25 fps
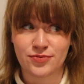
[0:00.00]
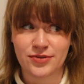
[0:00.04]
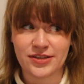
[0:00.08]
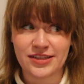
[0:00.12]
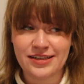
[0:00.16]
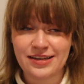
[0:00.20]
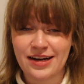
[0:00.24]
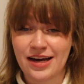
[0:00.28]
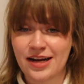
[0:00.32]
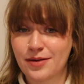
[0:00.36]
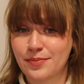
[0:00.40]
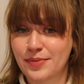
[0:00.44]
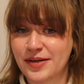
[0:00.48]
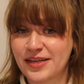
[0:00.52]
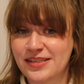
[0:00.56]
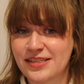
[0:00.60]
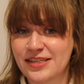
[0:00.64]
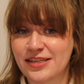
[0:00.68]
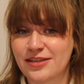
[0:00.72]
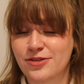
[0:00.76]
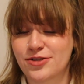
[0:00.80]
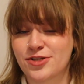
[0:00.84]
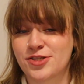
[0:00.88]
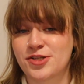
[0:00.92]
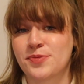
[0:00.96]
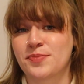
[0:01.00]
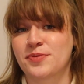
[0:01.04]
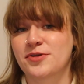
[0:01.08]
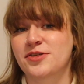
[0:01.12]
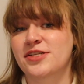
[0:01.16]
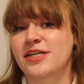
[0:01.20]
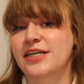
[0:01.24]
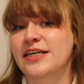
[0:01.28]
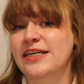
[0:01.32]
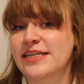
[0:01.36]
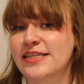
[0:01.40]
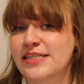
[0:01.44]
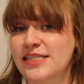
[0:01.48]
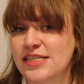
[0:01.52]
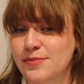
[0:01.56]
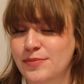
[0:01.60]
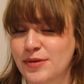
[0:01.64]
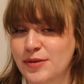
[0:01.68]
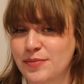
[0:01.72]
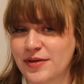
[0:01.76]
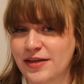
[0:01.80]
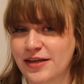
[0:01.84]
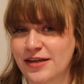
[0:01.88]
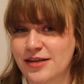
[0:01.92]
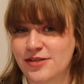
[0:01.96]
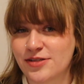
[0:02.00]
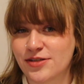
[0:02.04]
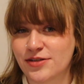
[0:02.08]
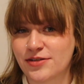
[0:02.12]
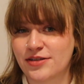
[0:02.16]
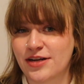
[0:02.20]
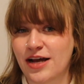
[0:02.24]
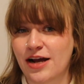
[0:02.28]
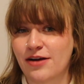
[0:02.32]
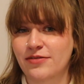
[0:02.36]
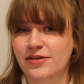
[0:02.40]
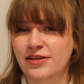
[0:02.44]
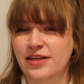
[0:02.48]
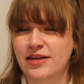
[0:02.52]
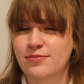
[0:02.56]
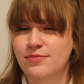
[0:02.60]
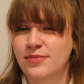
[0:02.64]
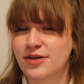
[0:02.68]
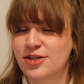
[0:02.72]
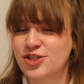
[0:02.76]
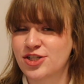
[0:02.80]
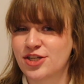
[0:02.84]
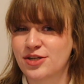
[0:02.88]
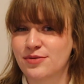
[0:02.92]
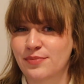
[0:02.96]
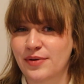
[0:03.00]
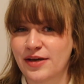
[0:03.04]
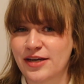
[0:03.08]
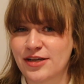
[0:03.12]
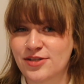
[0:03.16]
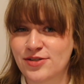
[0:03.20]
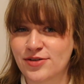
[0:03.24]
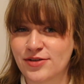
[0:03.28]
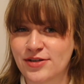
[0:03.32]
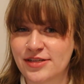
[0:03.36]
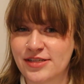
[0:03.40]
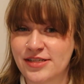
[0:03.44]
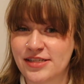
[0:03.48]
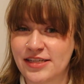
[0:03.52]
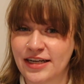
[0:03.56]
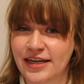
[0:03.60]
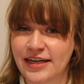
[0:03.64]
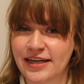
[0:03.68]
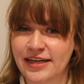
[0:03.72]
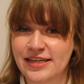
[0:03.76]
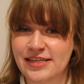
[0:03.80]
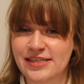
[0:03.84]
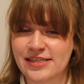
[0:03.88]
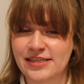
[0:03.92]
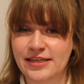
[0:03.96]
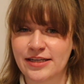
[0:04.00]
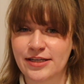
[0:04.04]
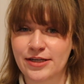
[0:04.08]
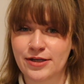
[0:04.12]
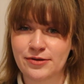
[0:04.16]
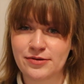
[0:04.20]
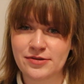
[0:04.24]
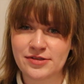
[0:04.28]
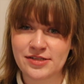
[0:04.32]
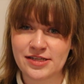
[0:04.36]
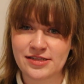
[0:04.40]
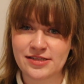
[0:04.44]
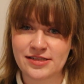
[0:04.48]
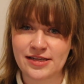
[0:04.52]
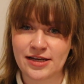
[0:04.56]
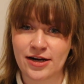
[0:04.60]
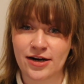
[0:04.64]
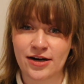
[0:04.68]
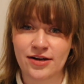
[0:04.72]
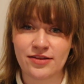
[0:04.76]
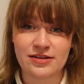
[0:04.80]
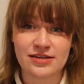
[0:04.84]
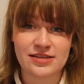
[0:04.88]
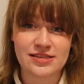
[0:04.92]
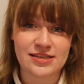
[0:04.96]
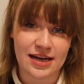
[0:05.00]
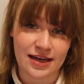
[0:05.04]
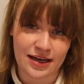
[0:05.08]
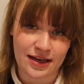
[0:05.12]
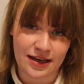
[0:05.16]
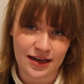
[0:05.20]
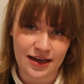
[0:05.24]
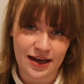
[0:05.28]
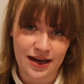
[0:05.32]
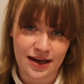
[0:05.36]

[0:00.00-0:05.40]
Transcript: really not a big deal or super serious to me because they're not really mission-based or as seriously used as they are in the second